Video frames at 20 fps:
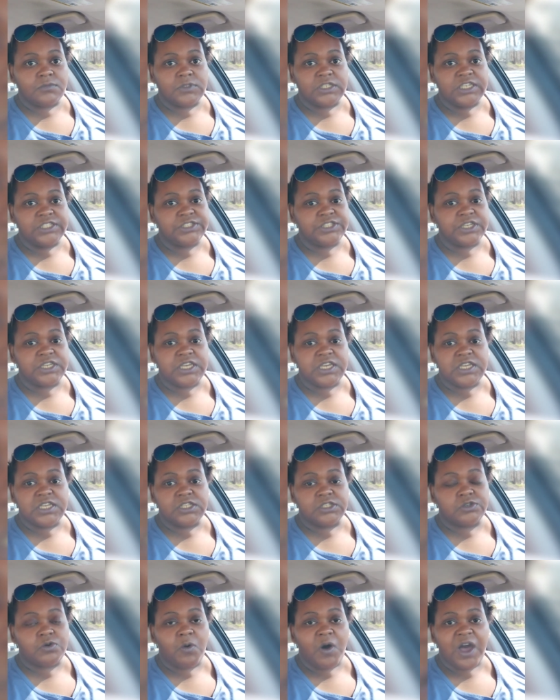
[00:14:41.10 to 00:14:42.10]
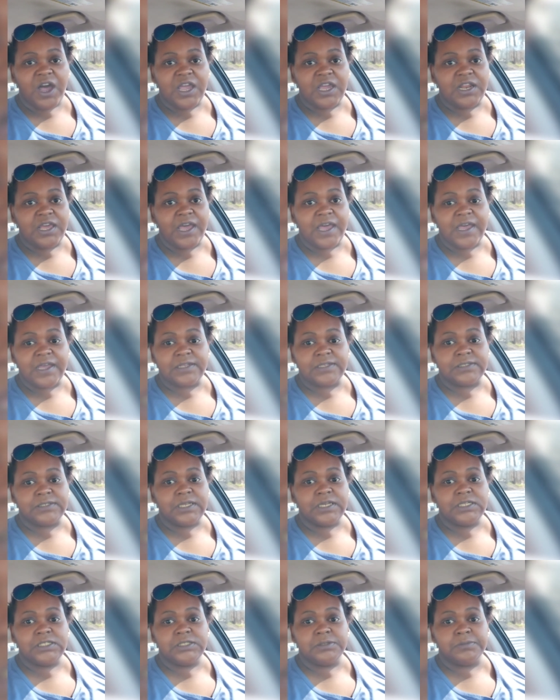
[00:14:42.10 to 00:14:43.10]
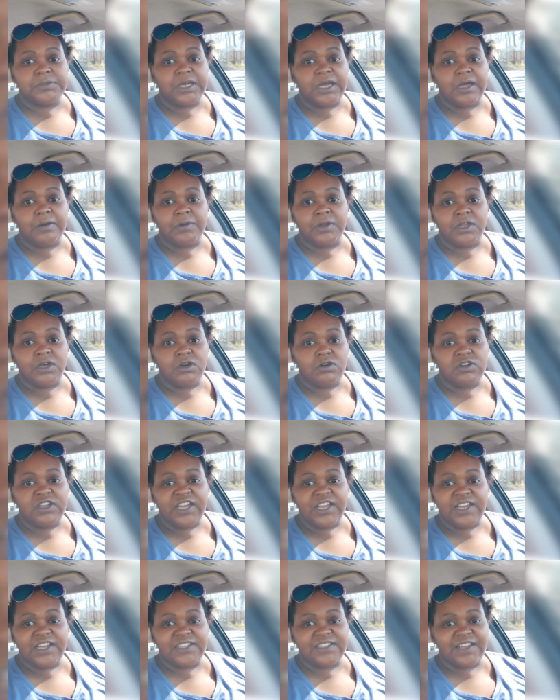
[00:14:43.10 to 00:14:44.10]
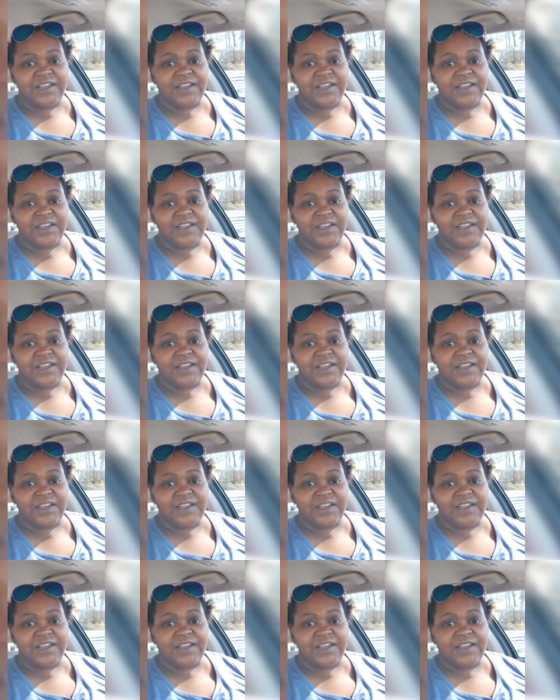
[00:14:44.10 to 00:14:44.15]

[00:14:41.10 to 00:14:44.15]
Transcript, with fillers: get the kids quiet hacks. Take some time alone hacks.